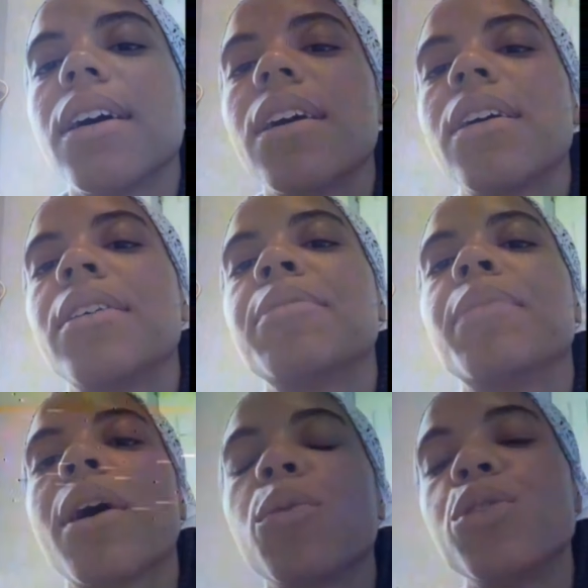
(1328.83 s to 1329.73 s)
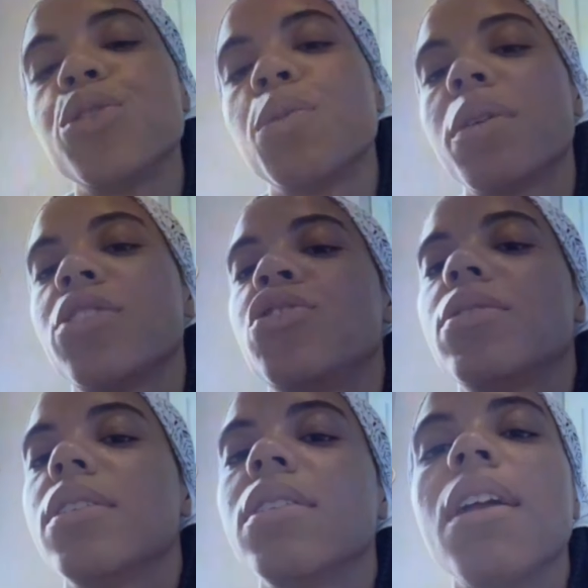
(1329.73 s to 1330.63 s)
I wish you much
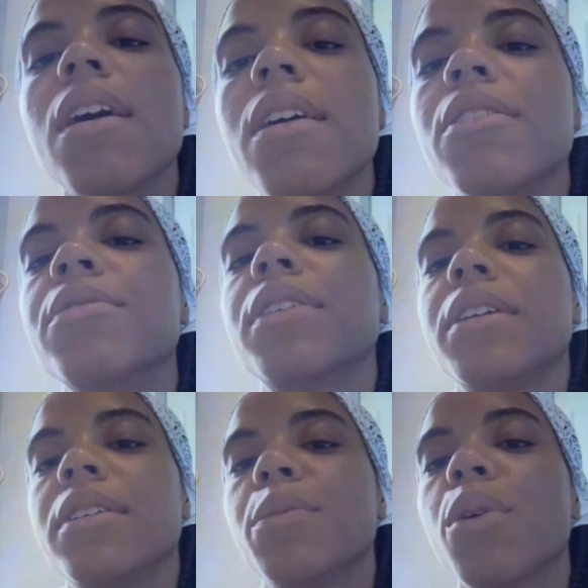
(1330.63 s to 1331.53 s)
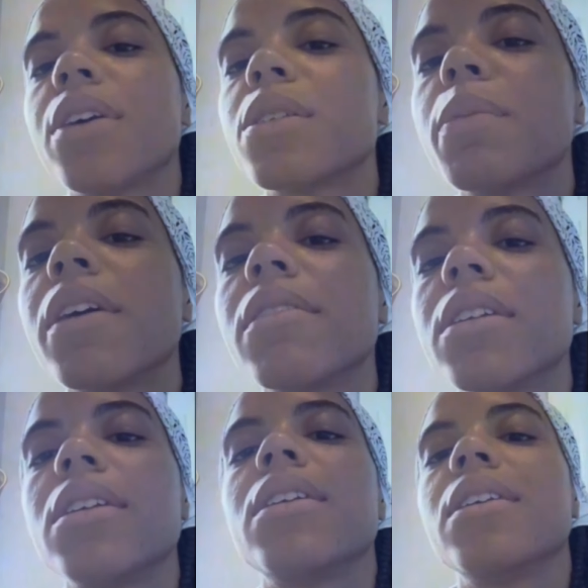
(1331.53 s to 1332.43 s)
love and
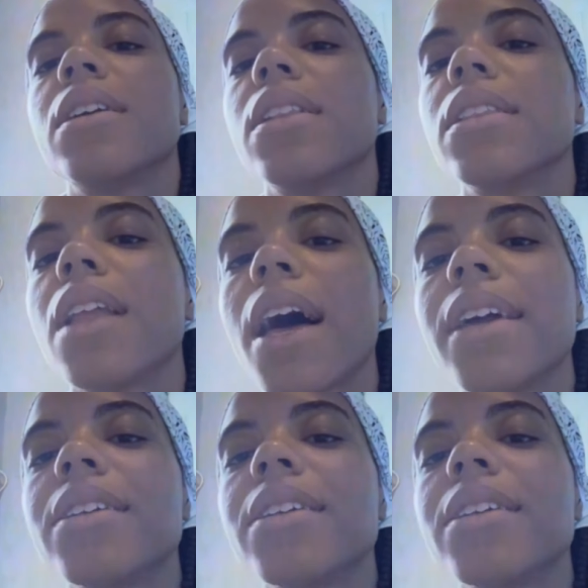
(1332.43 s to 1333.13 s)
prosperity, light,